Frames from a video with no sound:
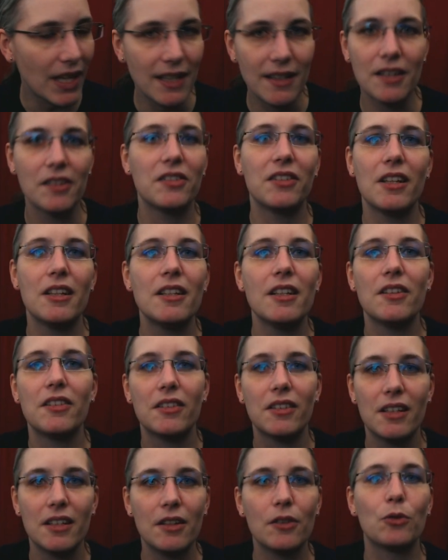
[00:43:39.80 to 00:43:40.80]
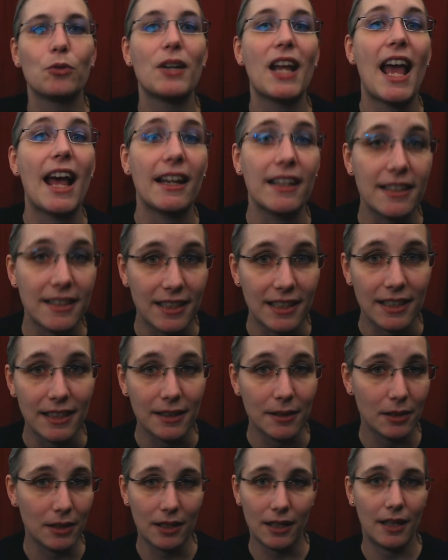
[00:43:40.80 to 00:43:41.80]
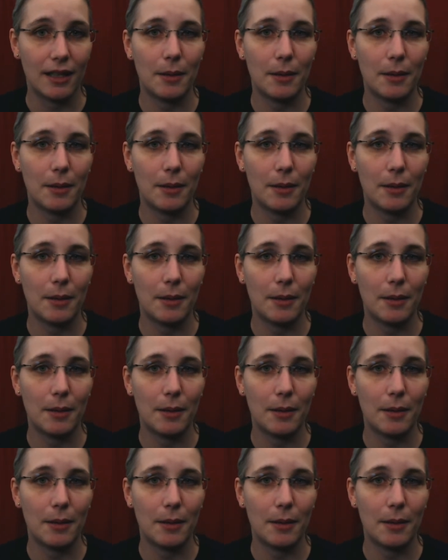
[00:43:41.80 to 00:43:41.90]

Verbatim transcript: in this in this in this reality